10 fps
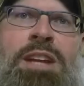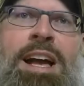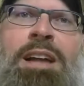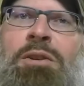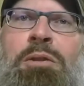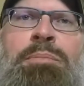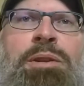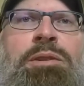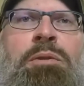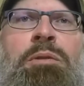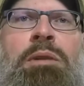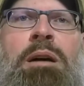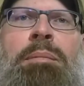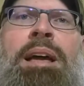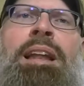John. Hope you're doing
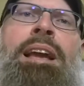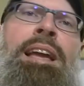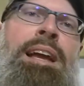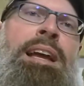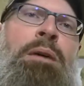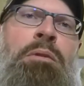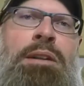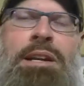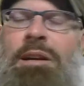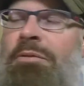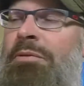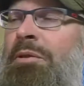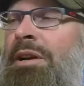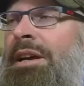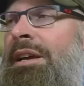well, man. Hey, I got one here
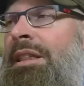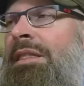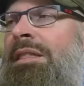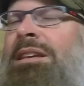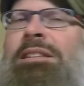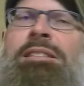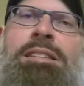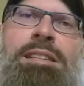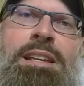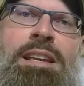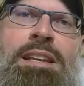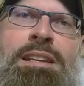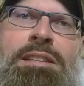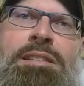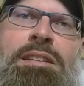for you. This
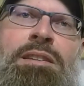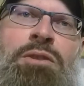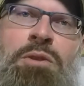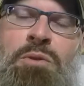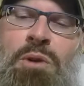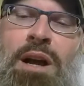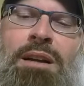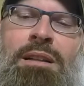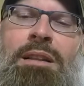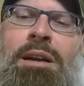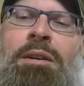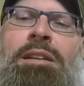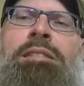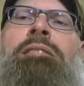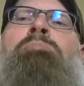is new
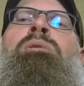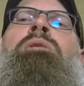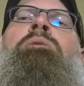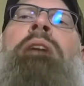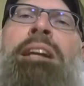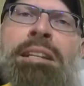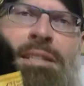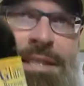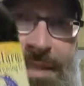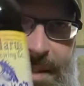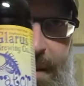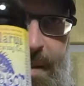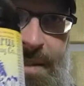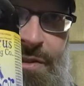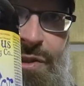Glarus Brewing's
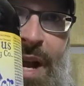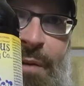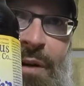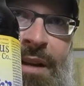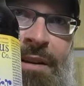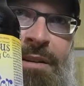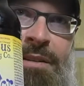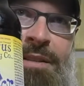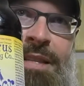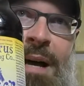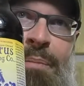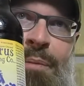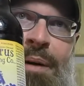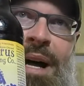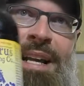Gyrator
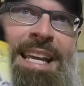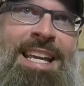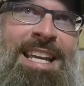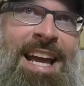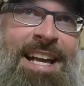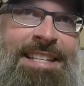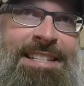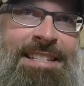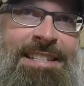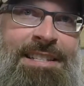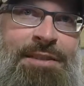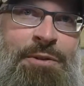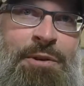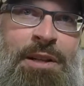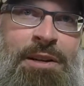Dopplebock. Yes,
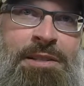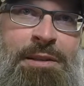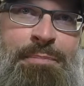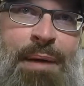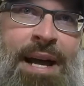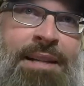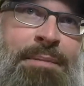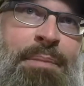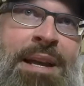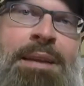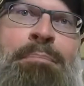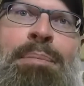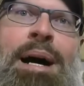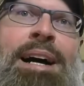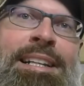new Glarus is back to banking
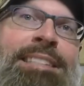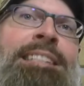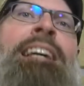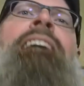box.